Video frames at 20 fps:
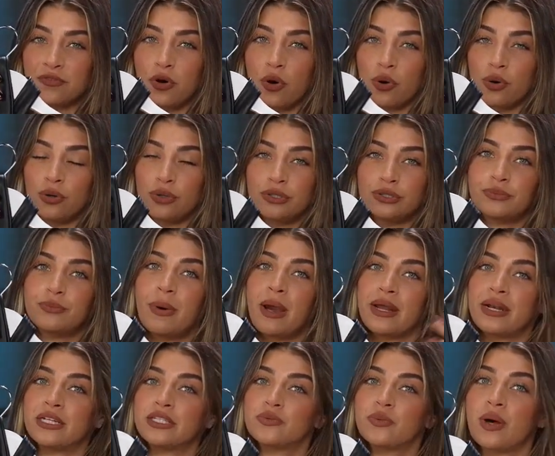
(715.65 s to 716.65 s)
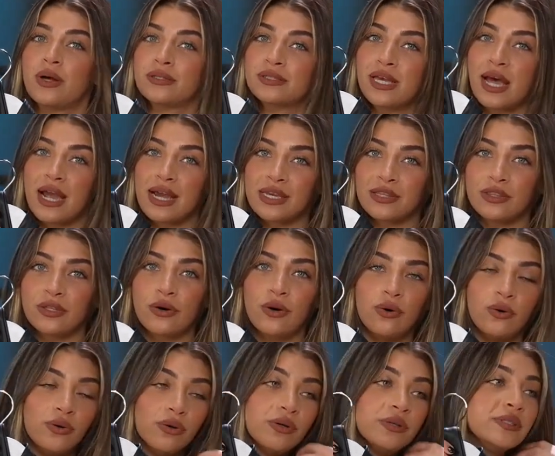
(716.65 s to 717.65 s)
gold, might as well tie in the
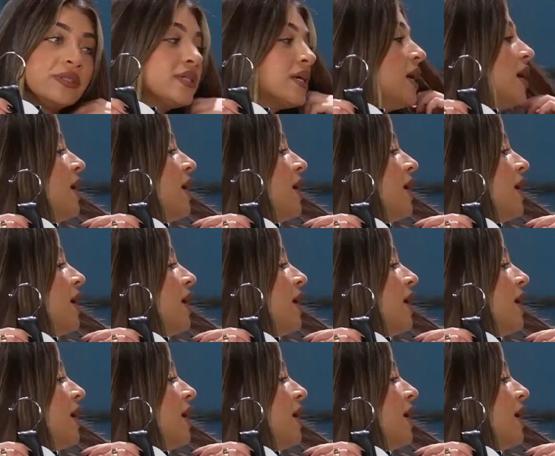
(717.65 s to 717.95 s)
gold.